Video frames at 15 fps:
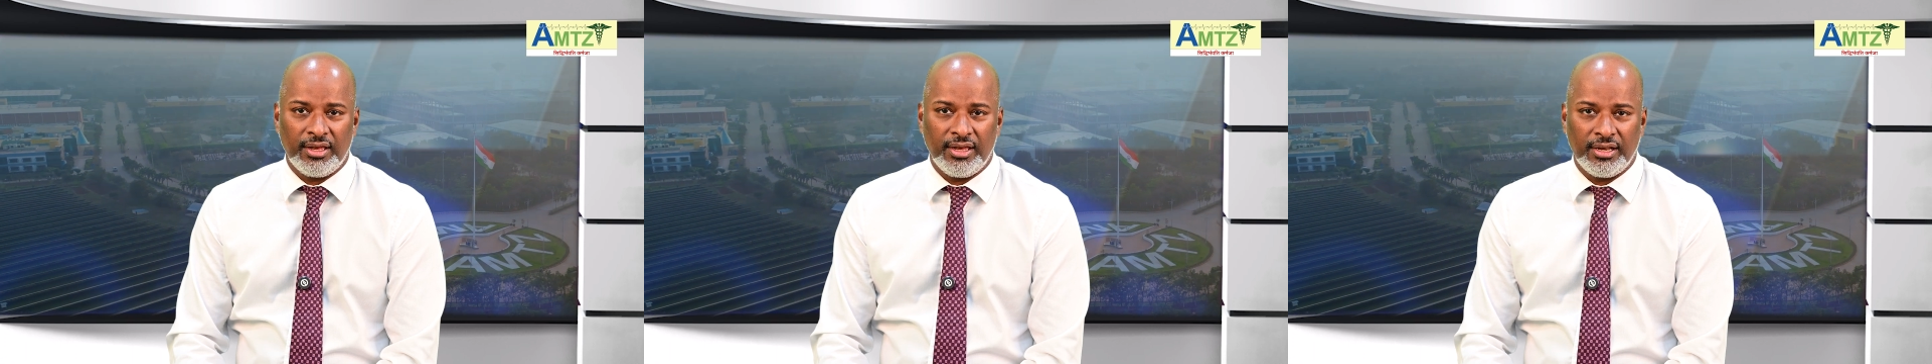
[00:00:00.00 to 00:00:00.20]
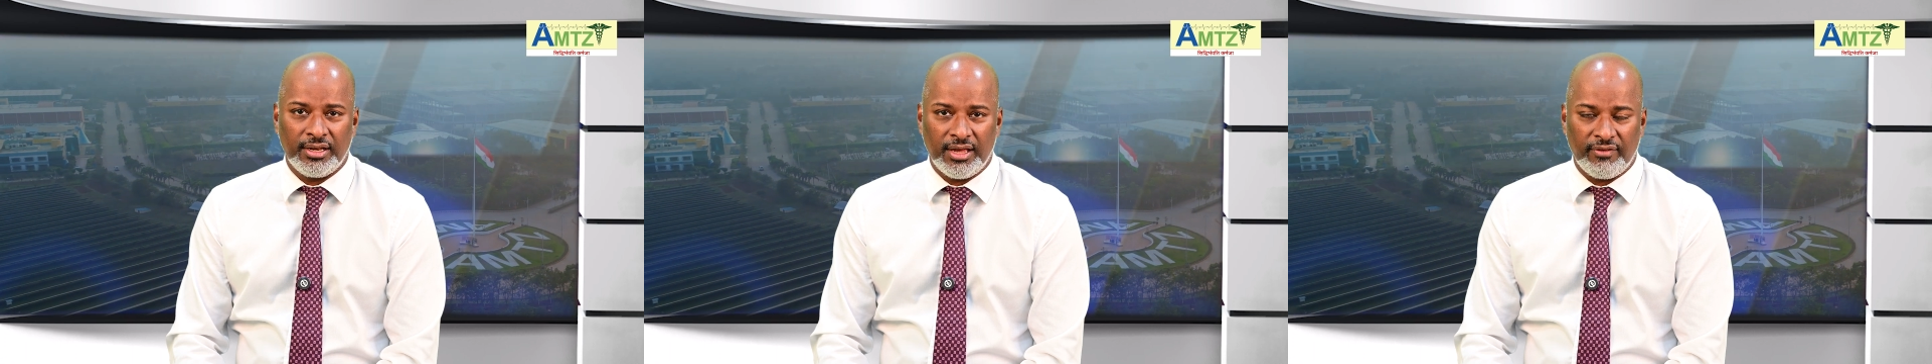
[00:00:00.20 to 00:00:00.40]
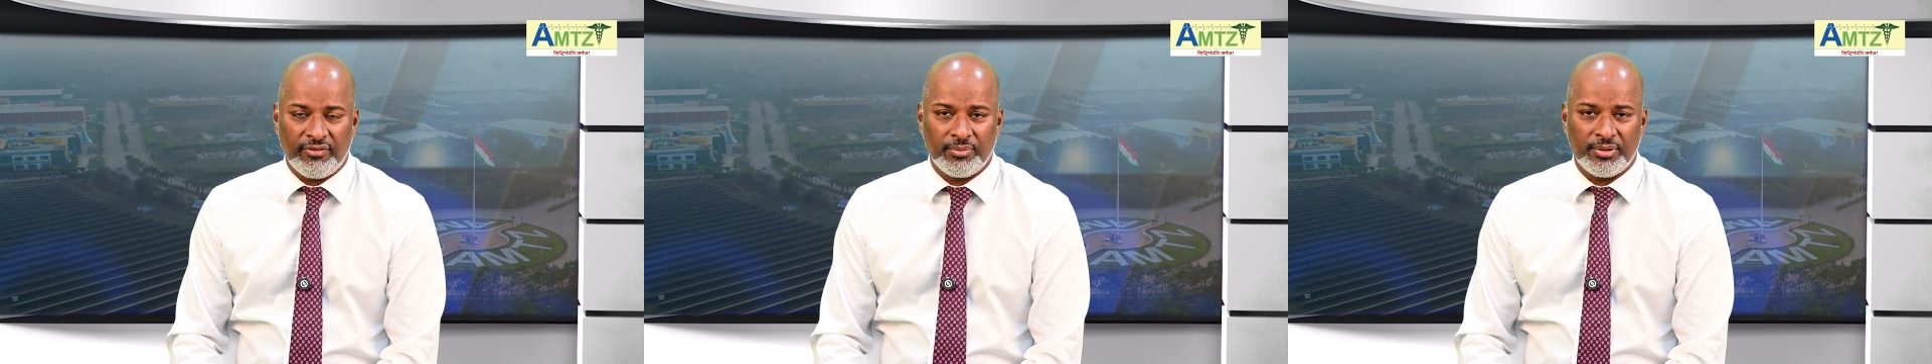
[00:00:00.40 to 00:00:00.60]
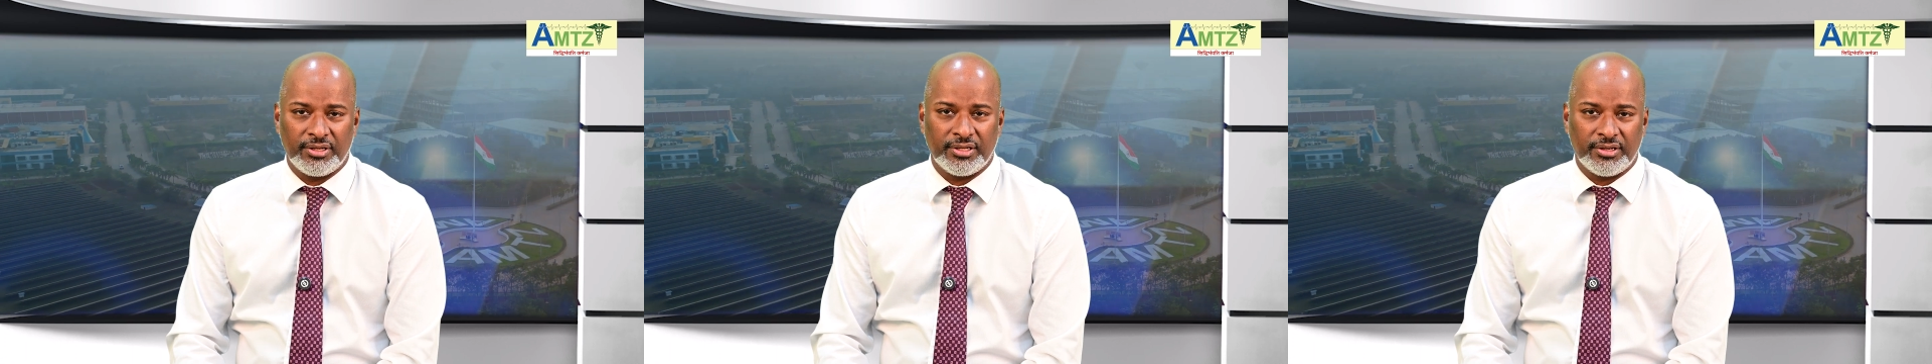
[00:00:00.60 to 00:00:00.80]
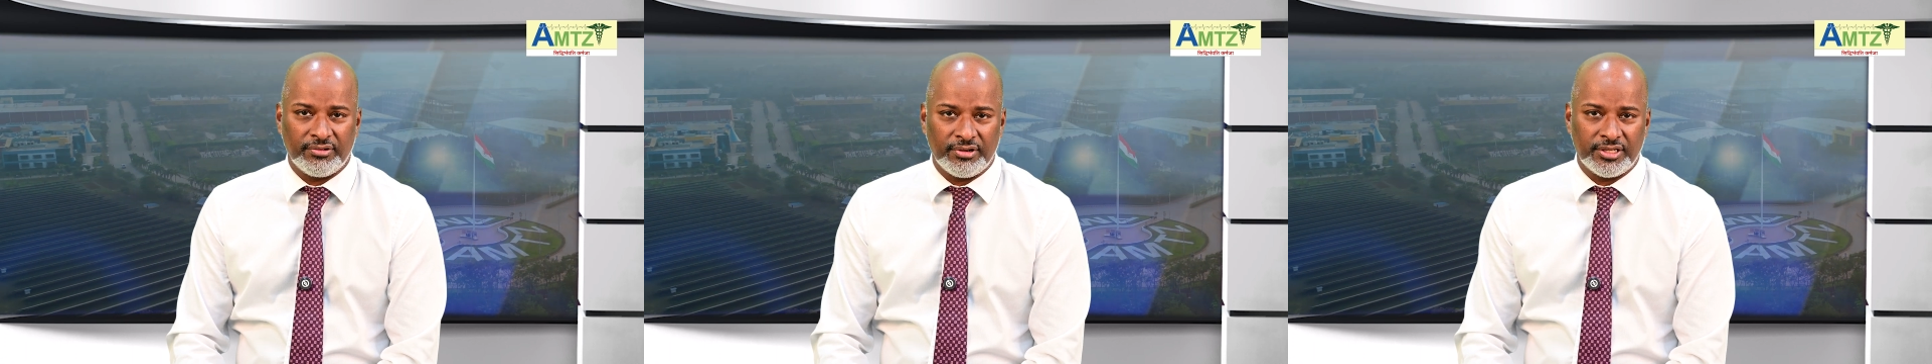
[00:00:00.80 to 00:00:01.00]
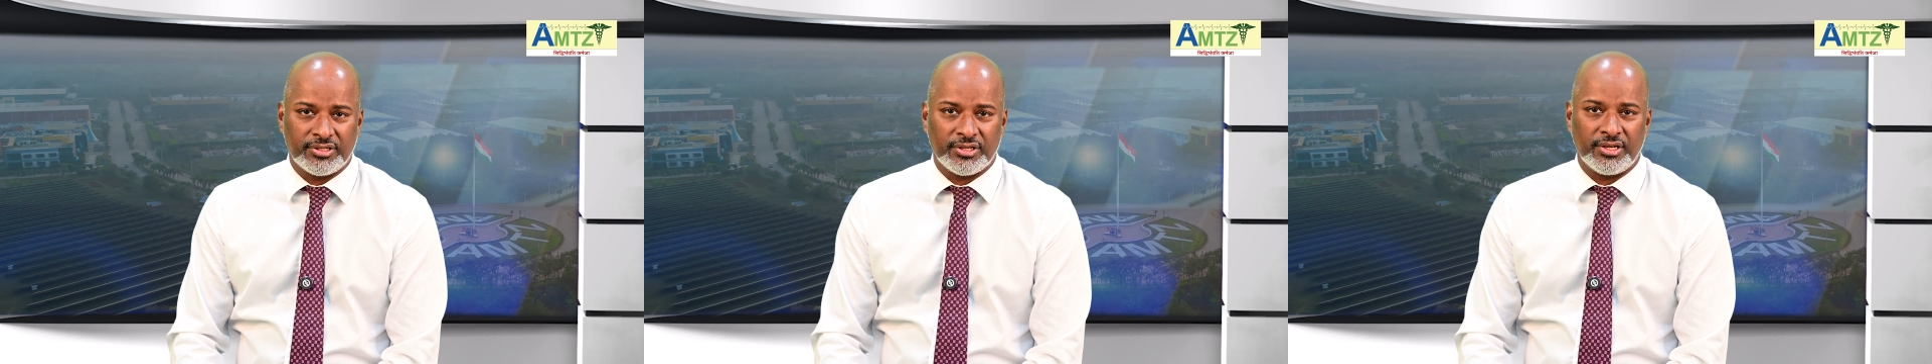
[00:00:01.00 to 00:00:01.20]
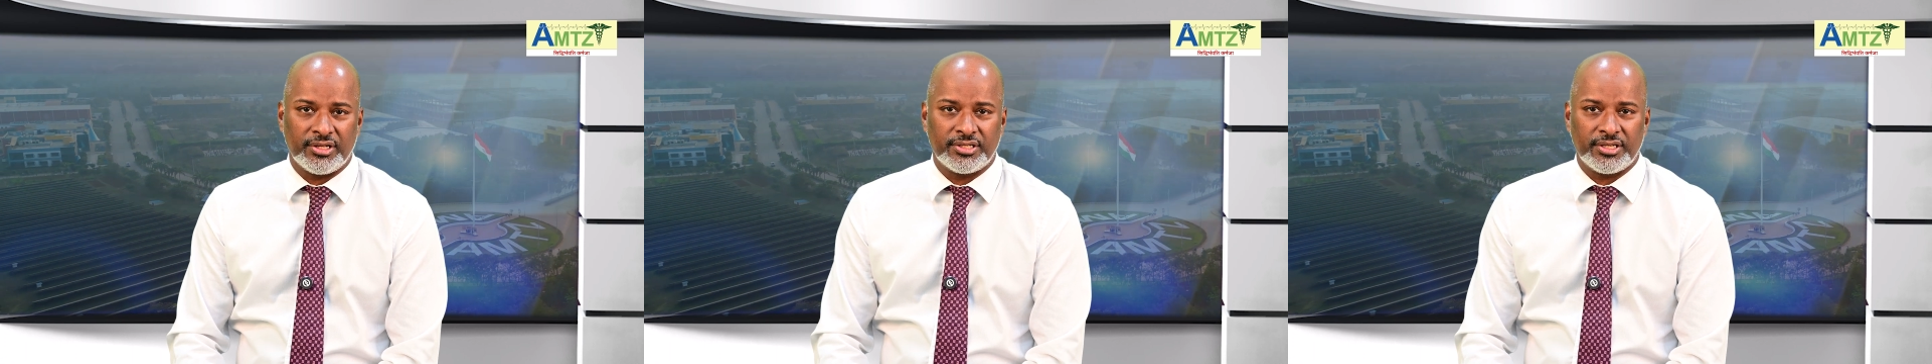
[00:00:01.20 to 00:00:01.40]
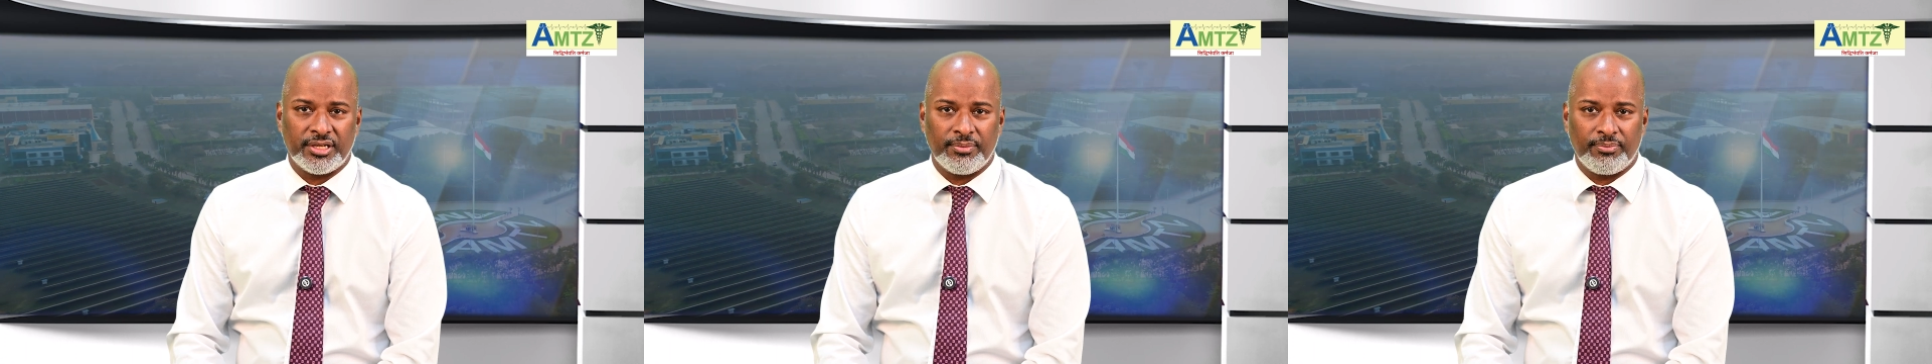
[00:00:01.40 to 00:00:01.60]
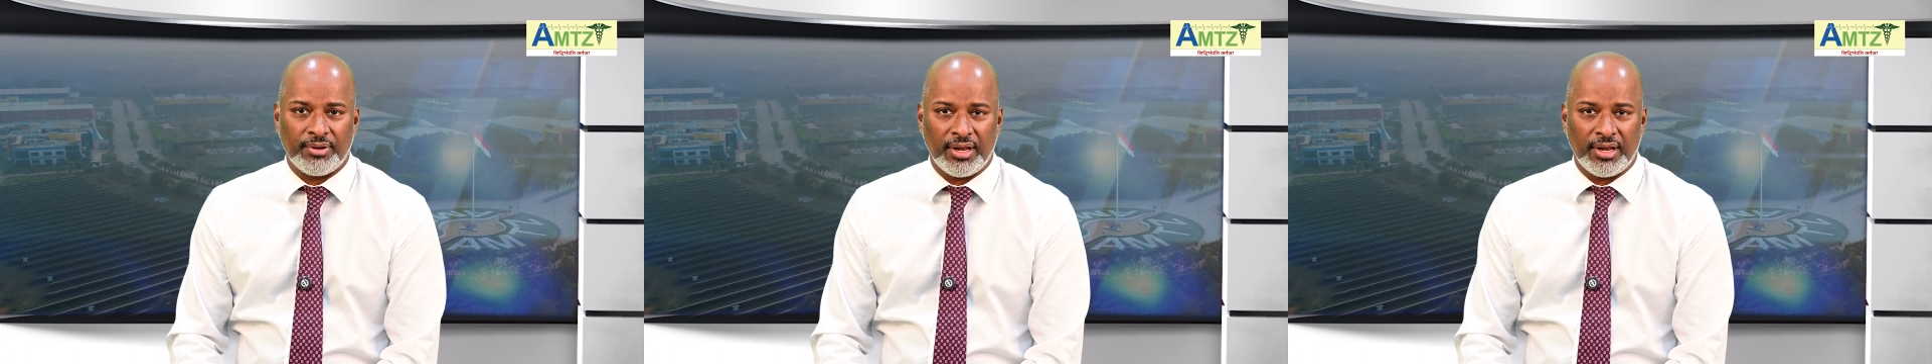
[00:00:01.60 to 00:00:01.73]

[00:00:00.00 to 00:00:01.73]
in government, in research, in